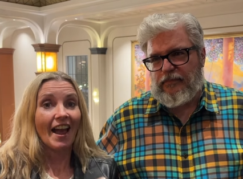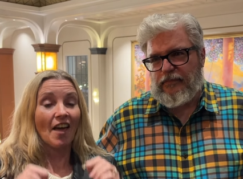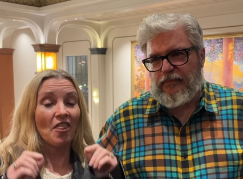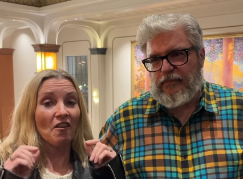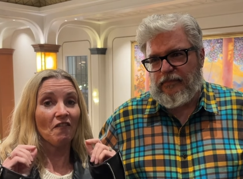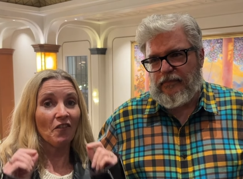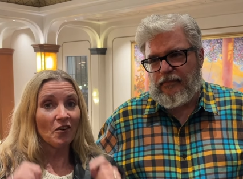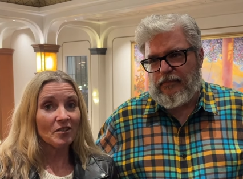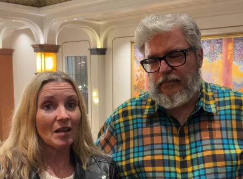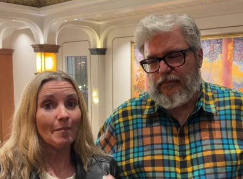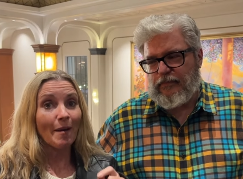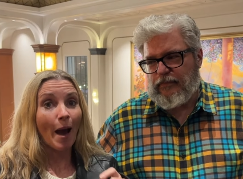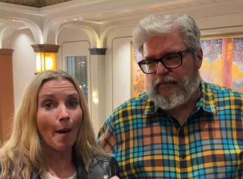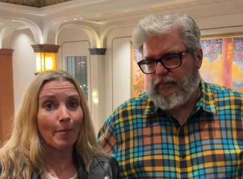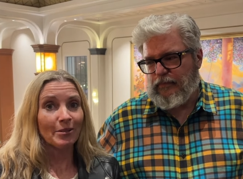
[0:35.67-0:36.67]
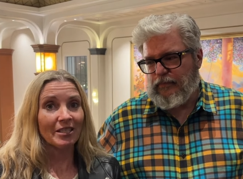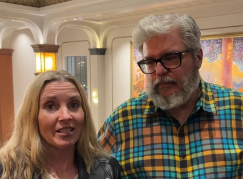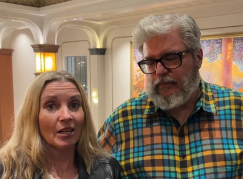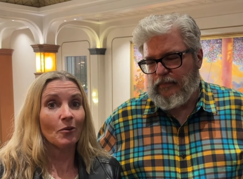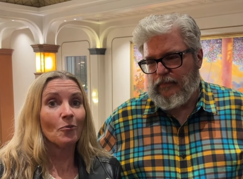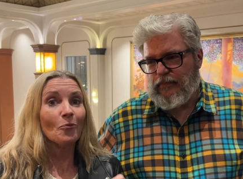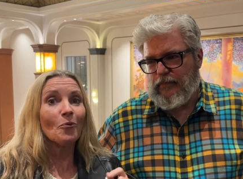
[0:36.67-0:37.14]
Speaker 1: And the first time it happens, it's
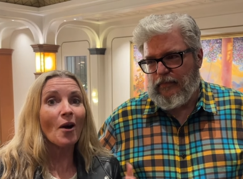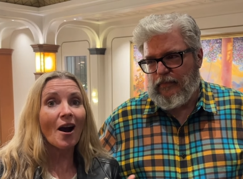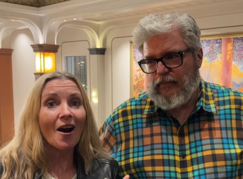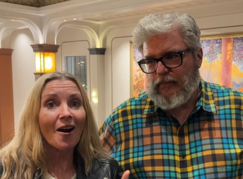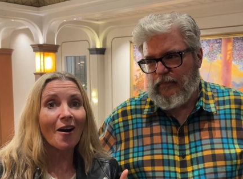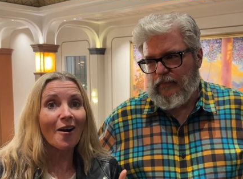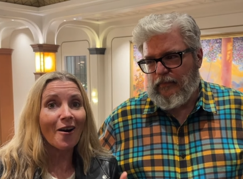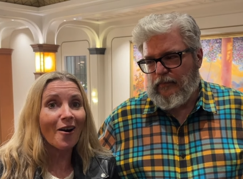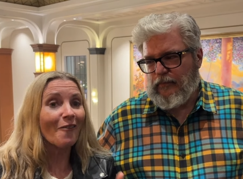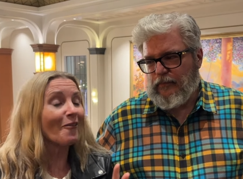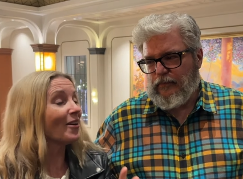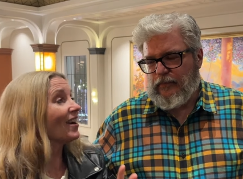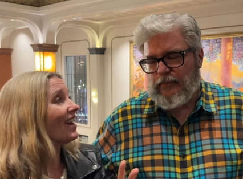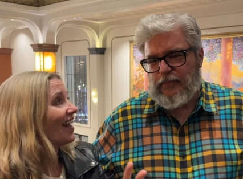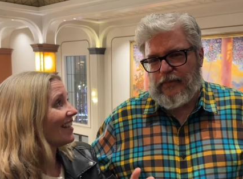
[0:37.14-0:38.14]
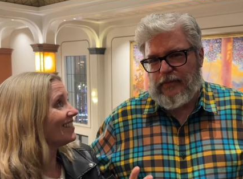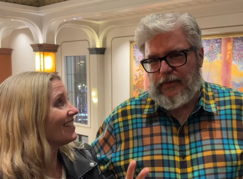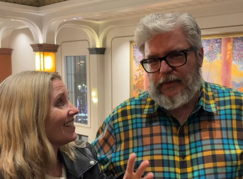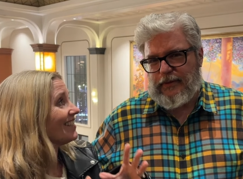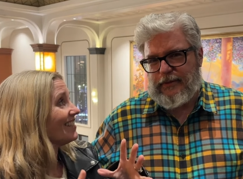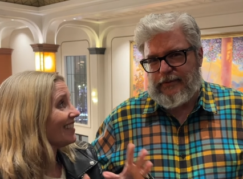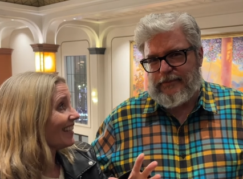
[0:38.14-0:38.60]
like, whoa, what did I
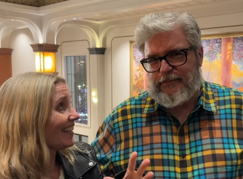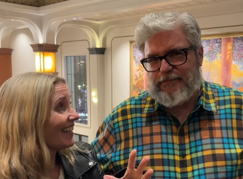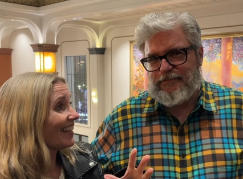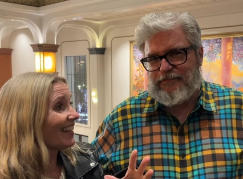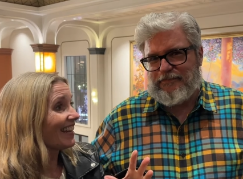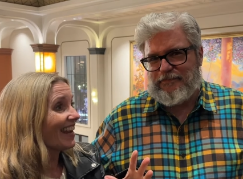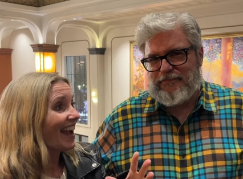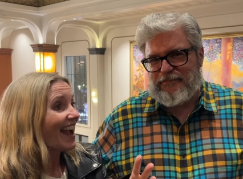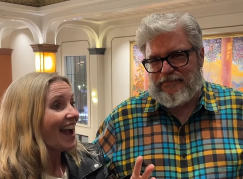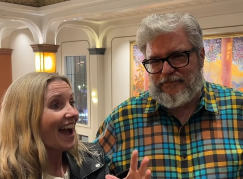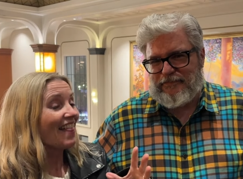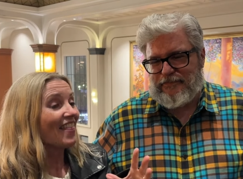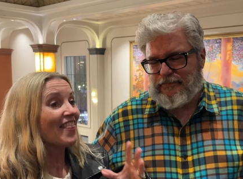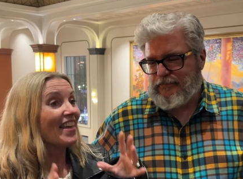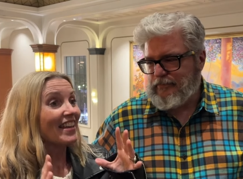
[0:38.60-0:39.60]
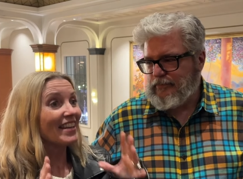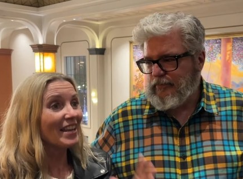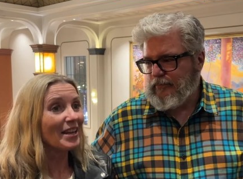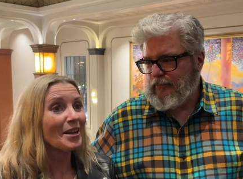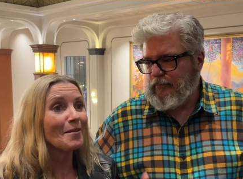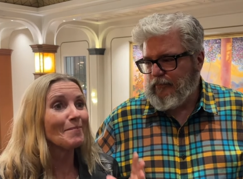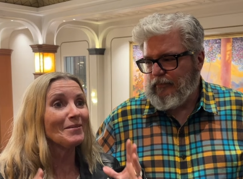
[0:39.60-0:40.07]
just see? And then they
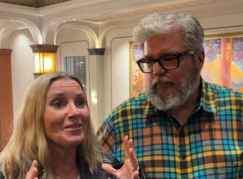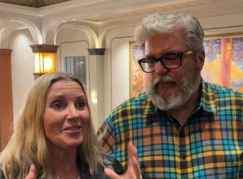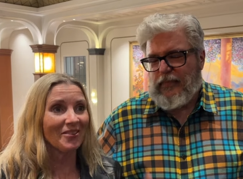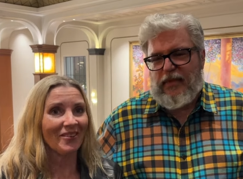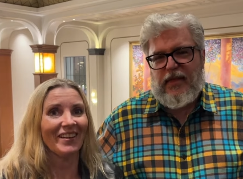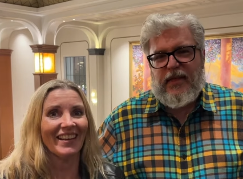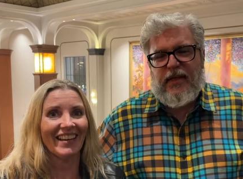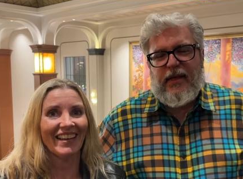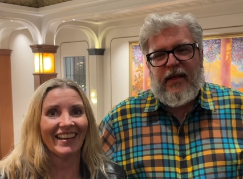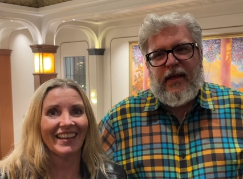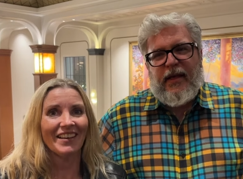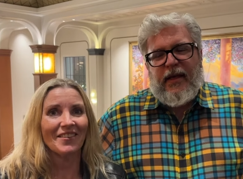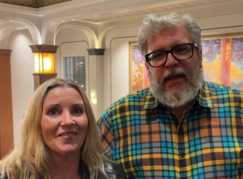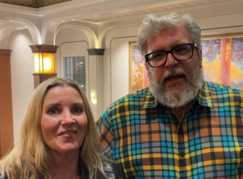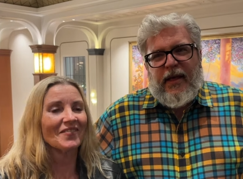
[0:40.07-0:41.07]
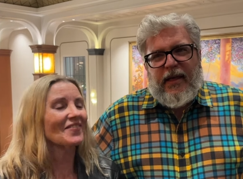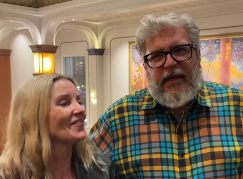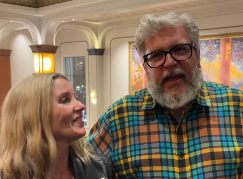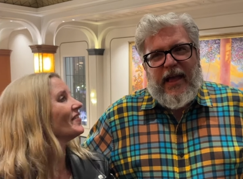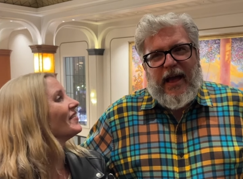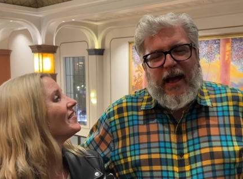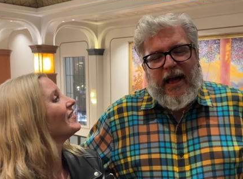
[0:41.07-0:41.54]
keep doing it.
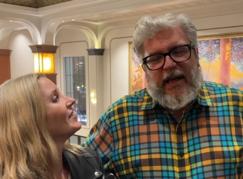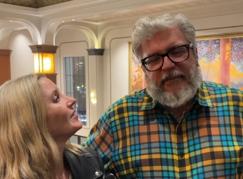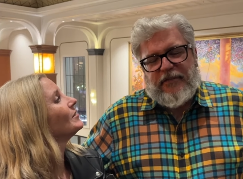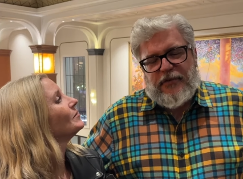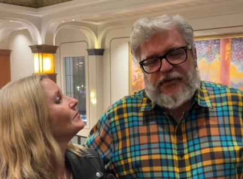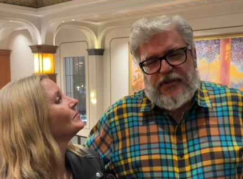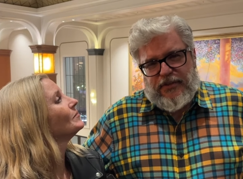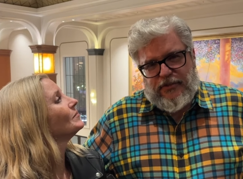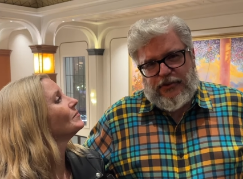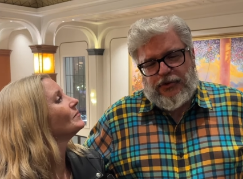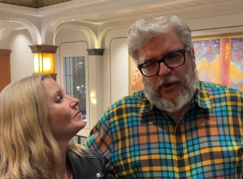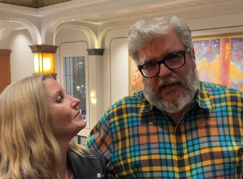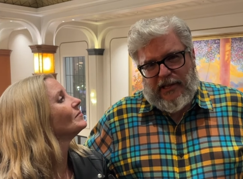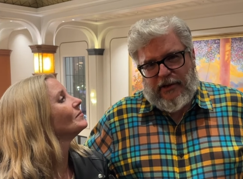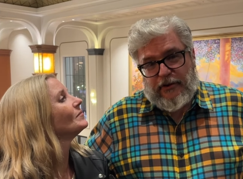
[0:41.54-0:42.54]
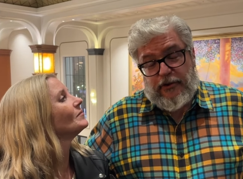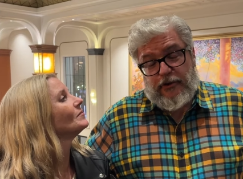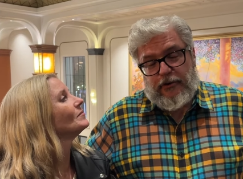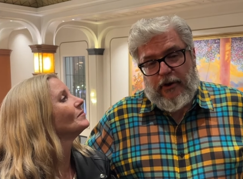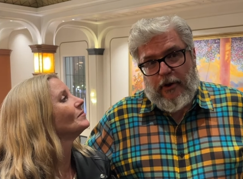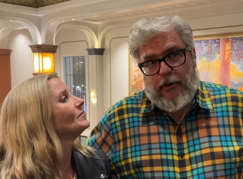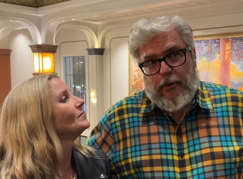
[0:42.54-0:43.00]
Speaker 2: Yeah, if you've seen the trailer,
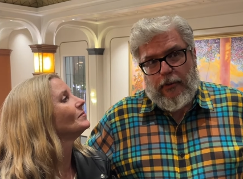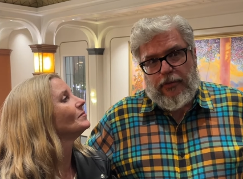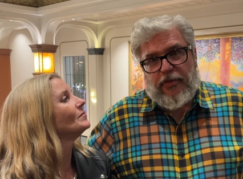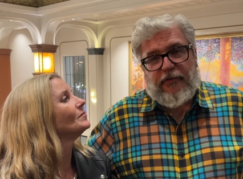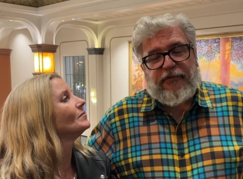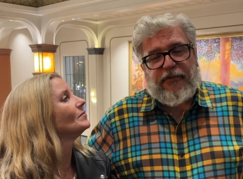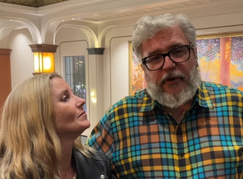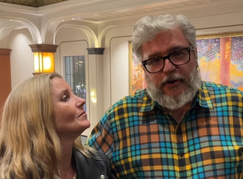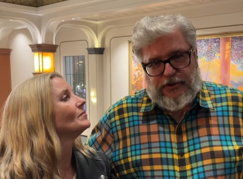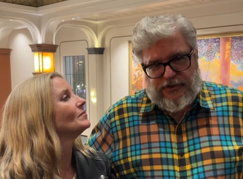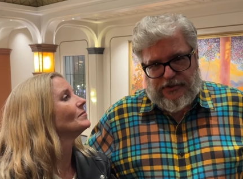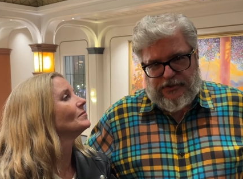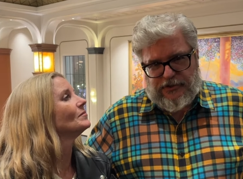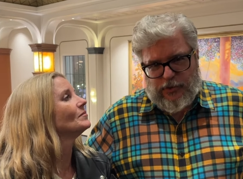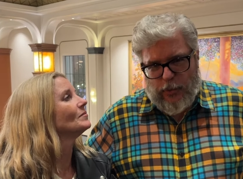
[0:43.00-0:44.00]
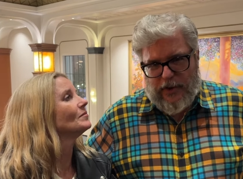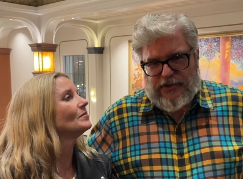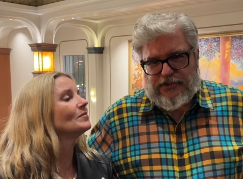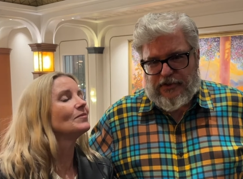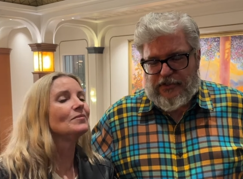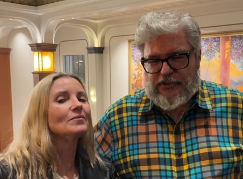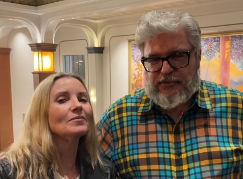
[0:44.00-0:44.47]
you know the first
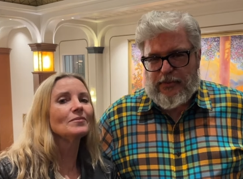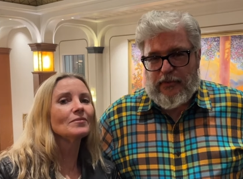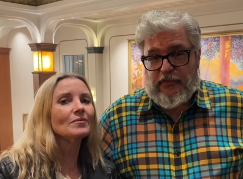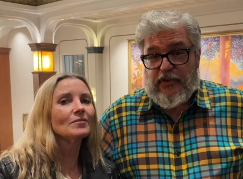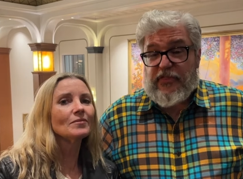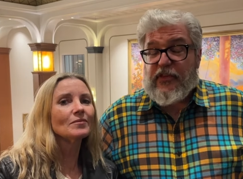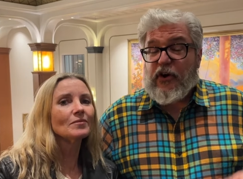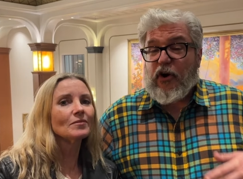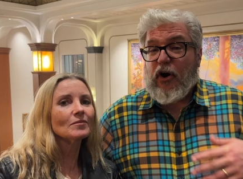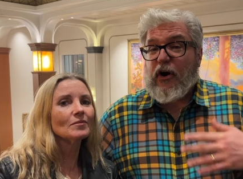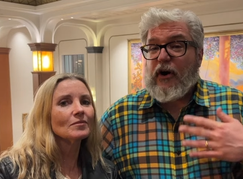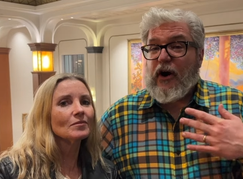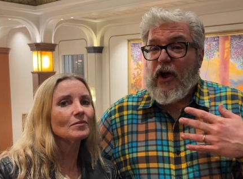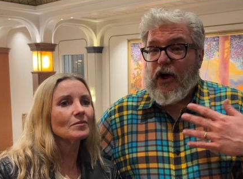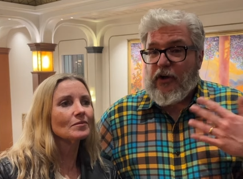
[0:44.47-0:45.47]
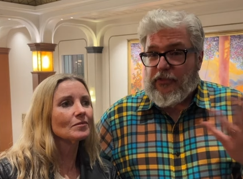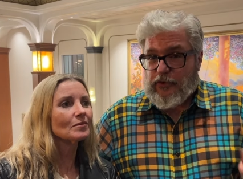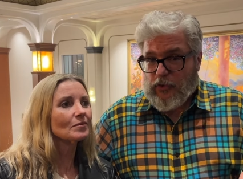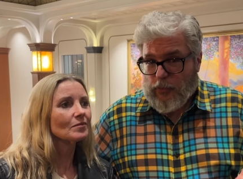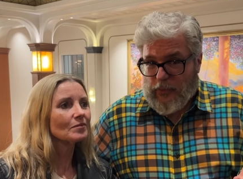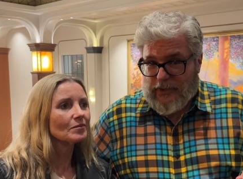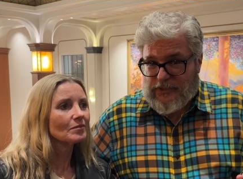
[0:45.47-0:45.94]
twist of this movie. There are
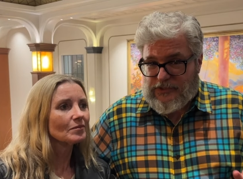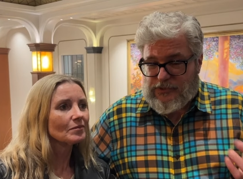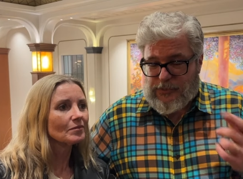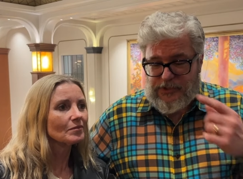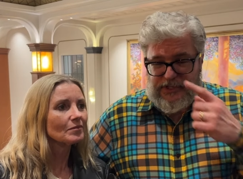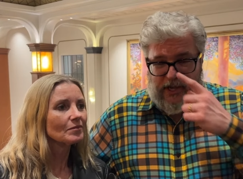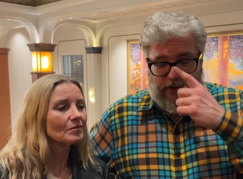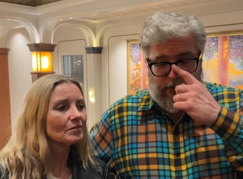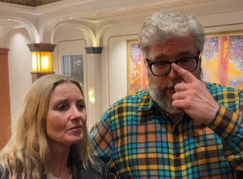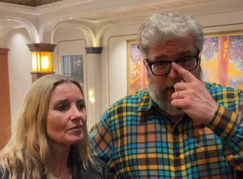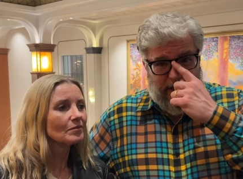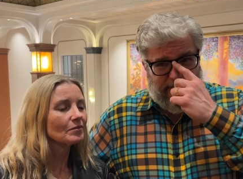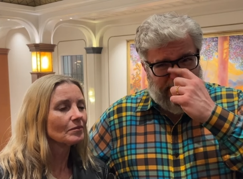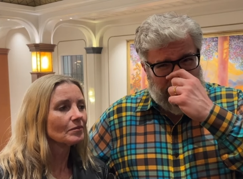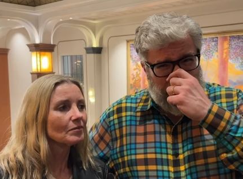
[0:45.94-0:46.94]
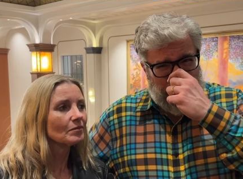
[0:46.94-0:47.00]
other ones, which I'll grant it,